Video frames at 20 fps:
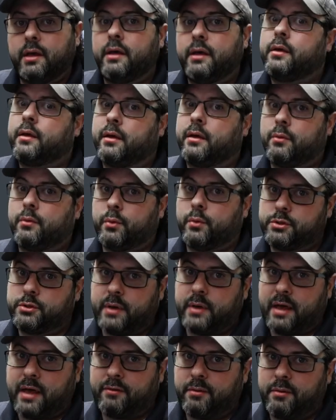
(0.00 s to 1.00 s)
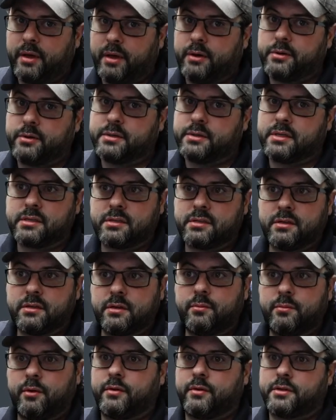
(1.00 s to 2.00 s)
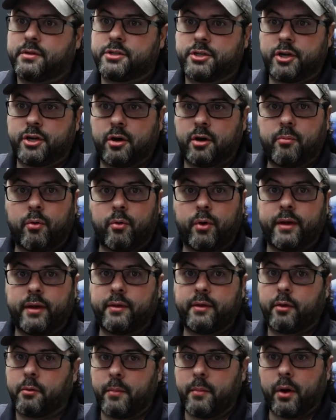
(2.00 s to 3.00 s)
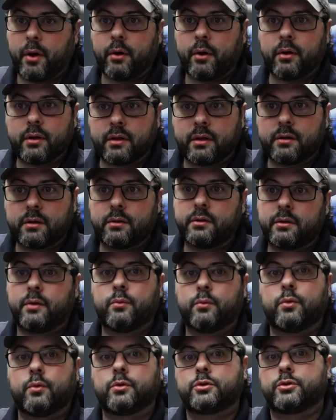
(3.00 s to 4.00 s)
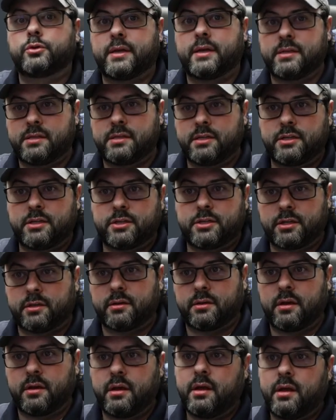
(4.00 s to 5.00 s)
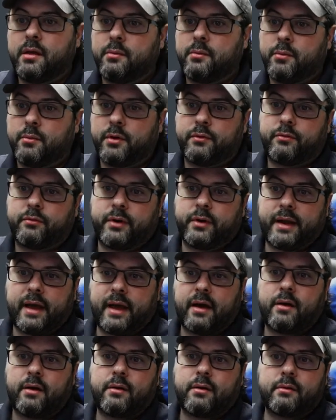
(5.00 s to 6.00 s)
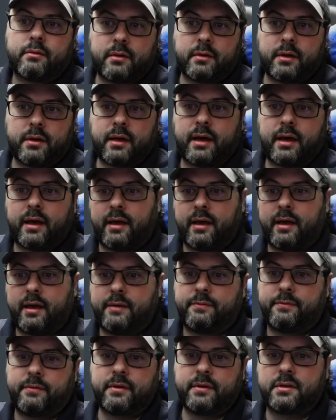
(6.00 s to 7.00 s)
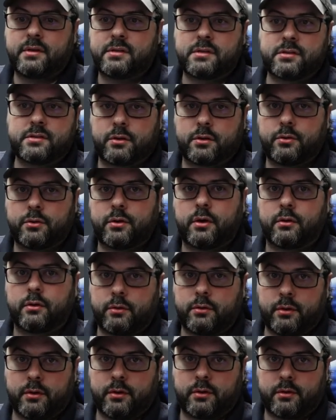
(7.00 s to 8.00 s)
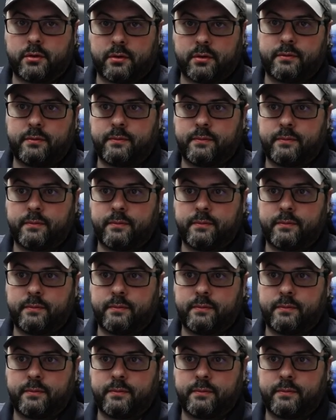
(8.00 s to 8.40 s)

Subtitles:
And once we have a better system, if it's SharePoint or Maryland, then we'll transition. But for now, I think this is a good alternative.